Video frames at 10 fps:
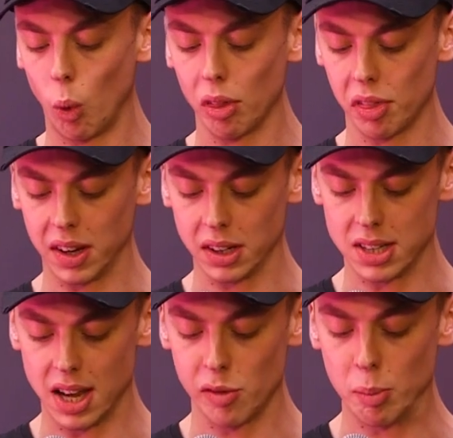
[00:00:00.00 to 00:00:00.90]
one thing
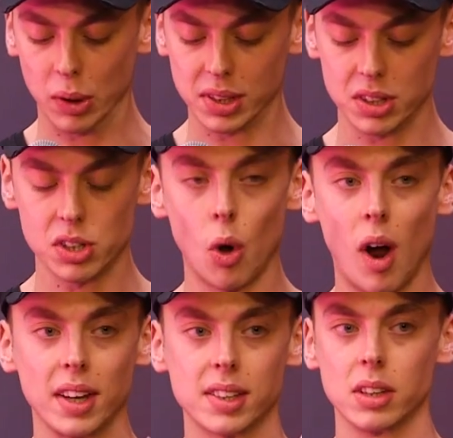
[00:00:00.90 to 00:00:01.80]
to every person
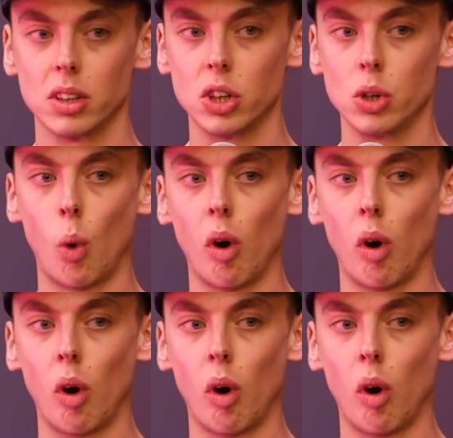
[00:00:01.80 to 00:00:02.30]
tonight, it's that you